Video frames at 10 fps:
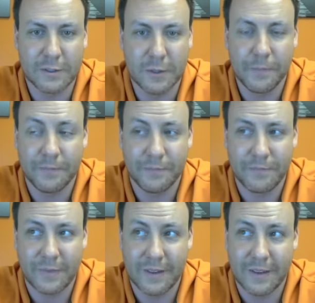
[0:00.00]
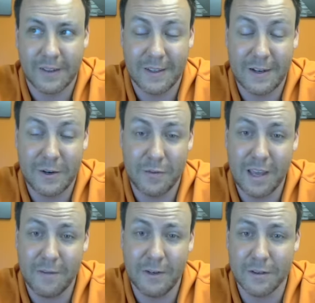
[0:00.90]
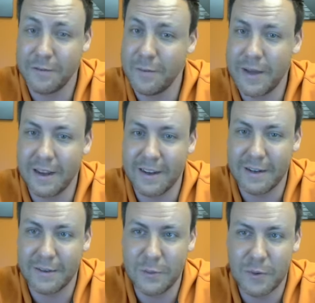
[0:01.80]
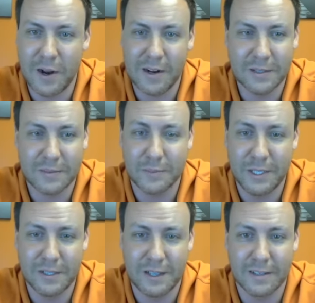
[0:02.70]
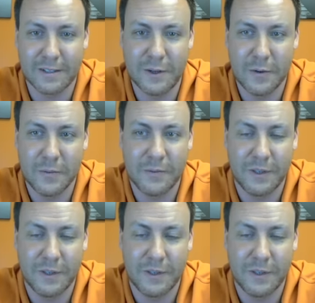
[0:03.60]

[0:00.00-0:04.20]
So on that note, if you have any other feedback on new products, please let us know.